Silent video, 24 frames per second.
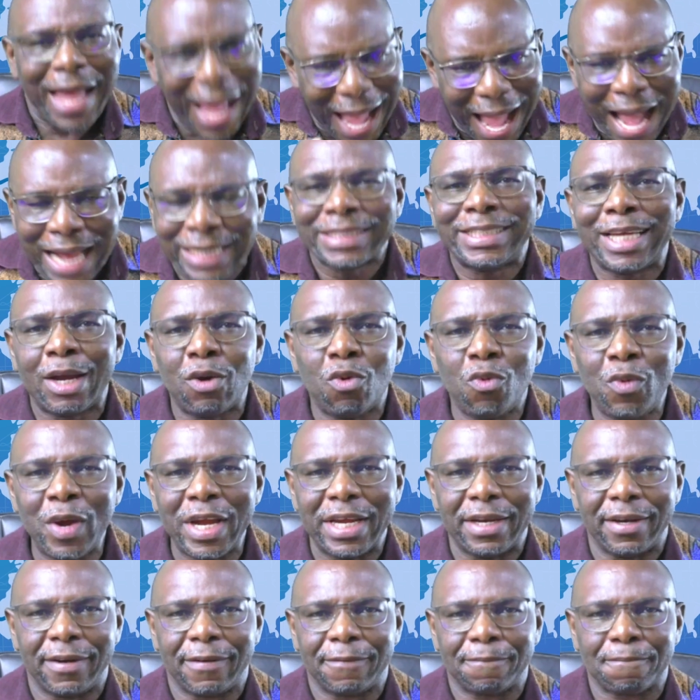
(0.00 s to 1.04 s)
And they
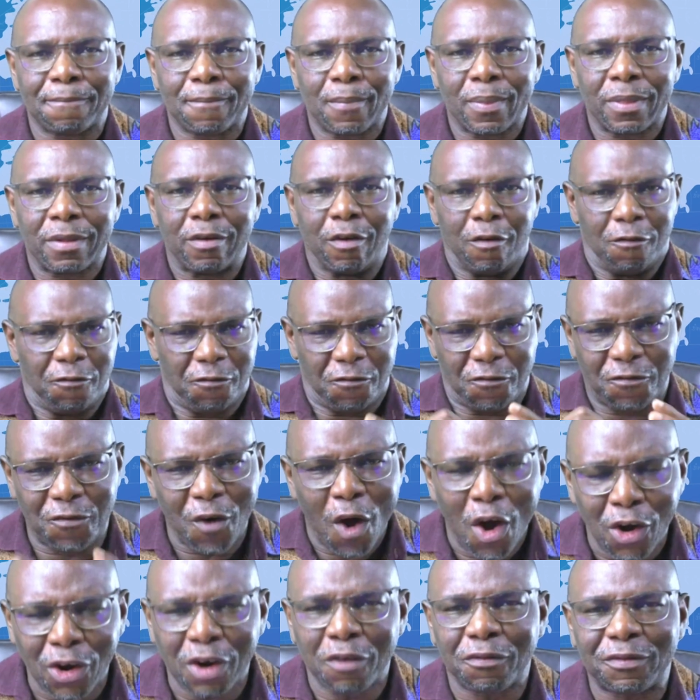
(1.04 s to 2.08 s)
win.
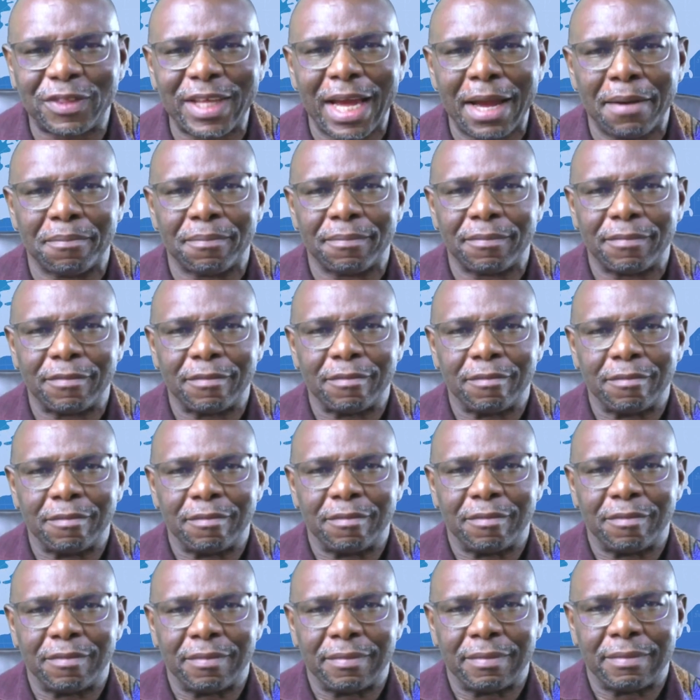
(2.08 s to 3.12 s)
Four of them
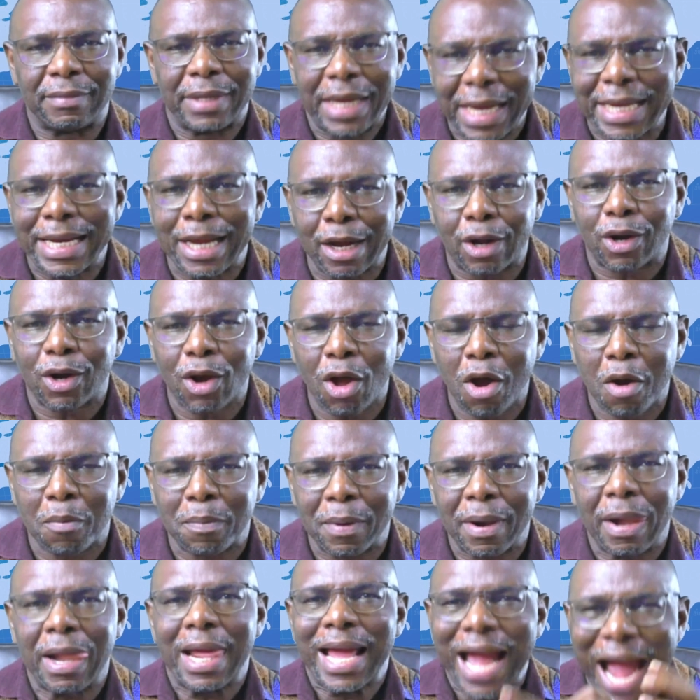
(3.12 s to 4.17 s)
in a
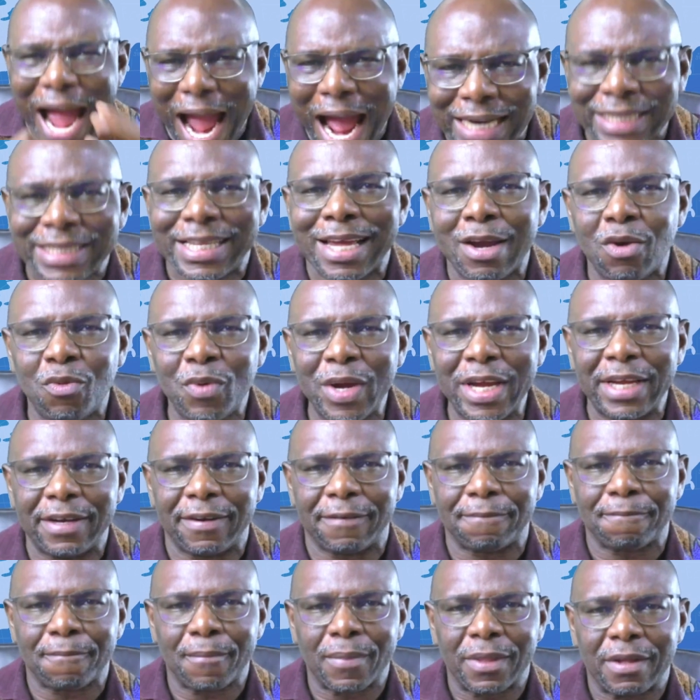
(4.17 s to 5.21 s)
club. And they
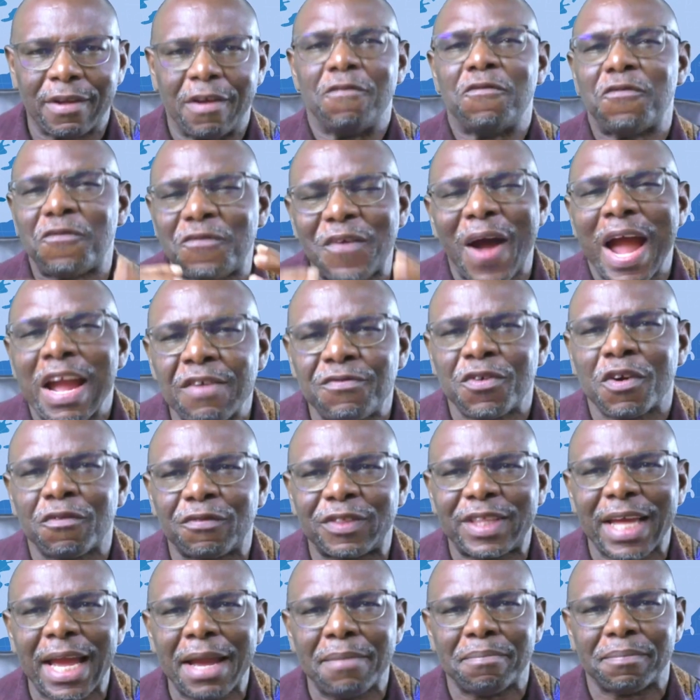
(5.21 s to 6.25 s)
win. Five
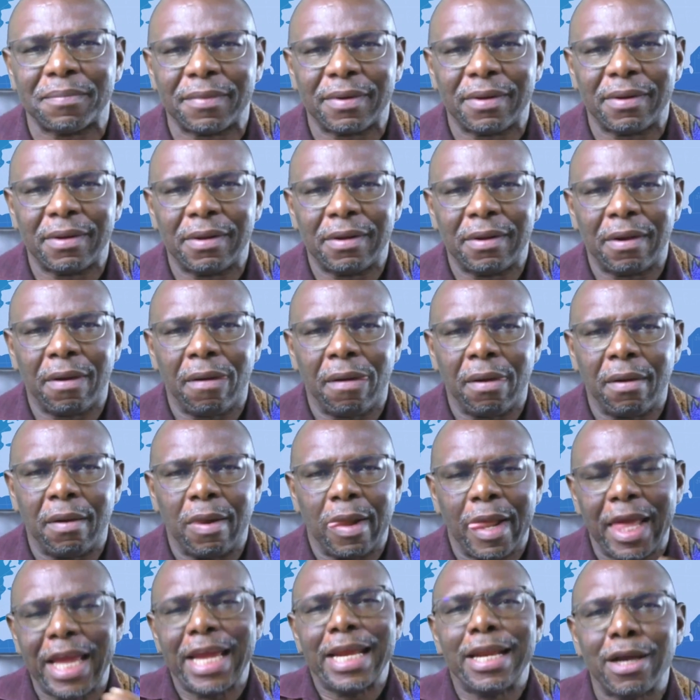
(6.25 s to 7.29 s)
of them
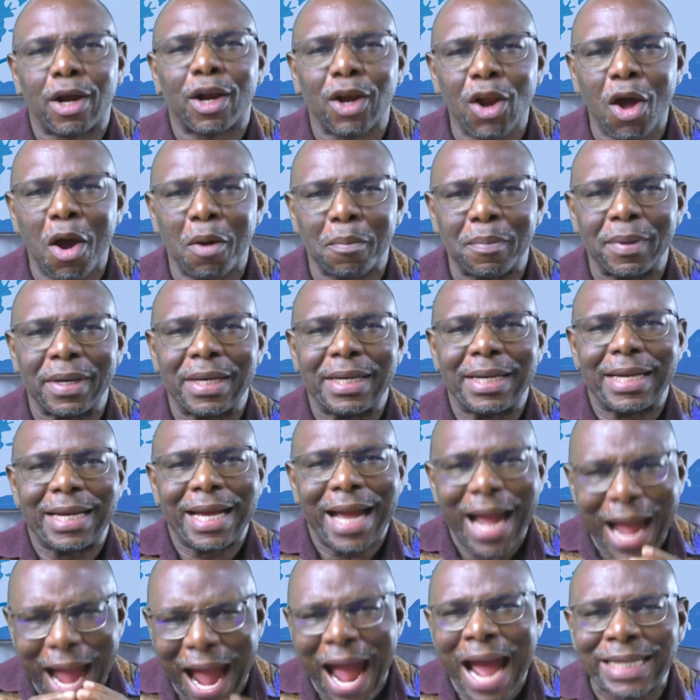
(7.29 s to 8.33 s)
in a club.
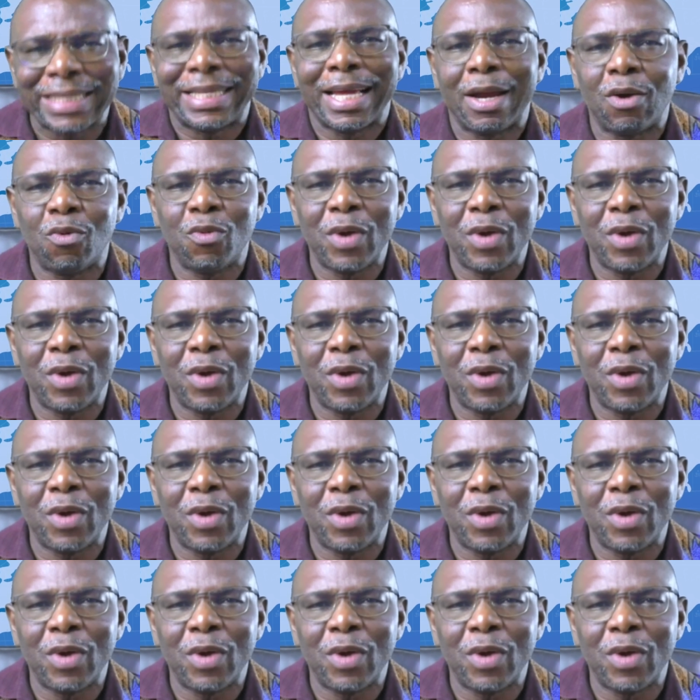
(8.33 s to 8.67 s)
And they